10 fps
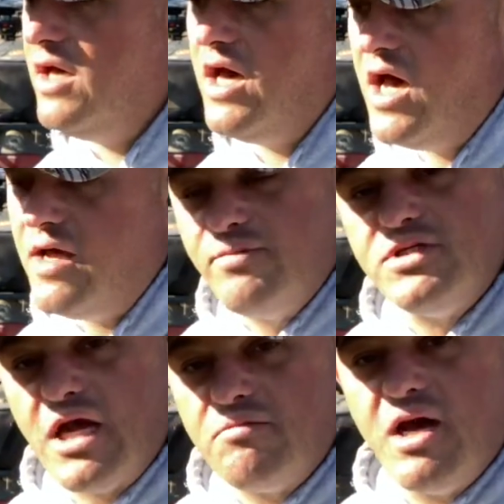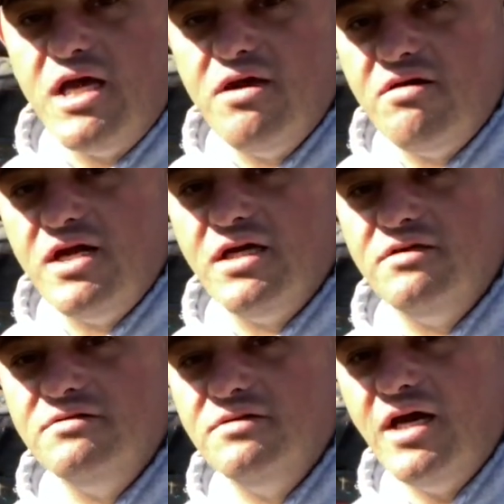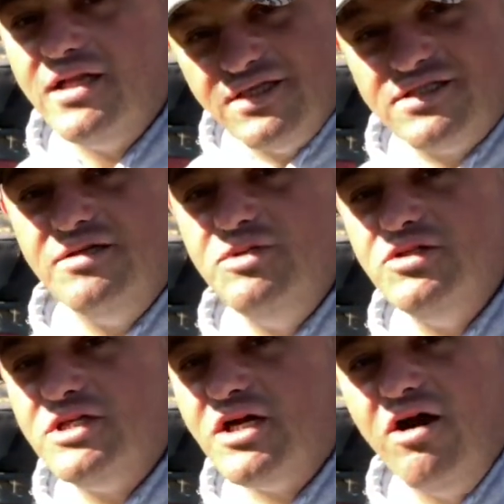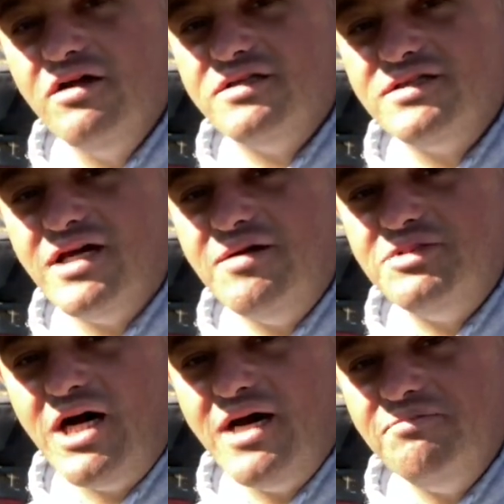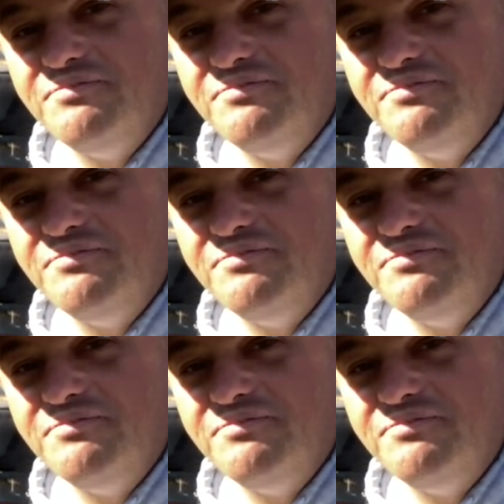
and protect my hearing and listen to music all at the same time.